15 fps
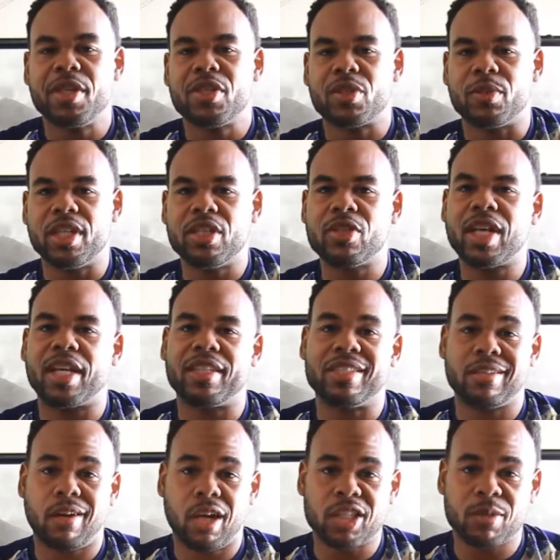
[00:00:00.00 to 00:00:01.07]
So then you got
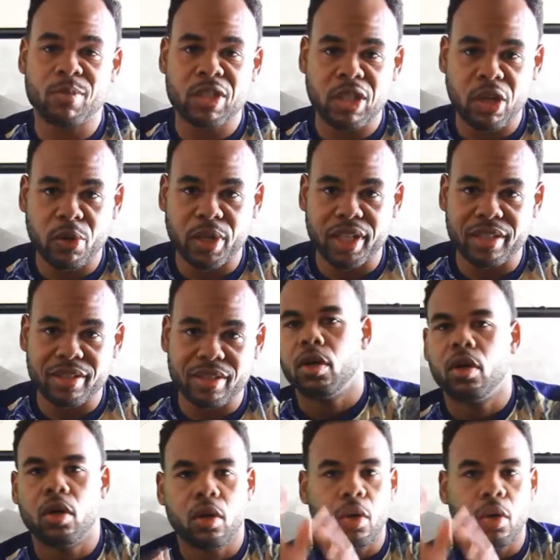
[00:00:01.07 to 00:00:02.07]
these awesome slogans: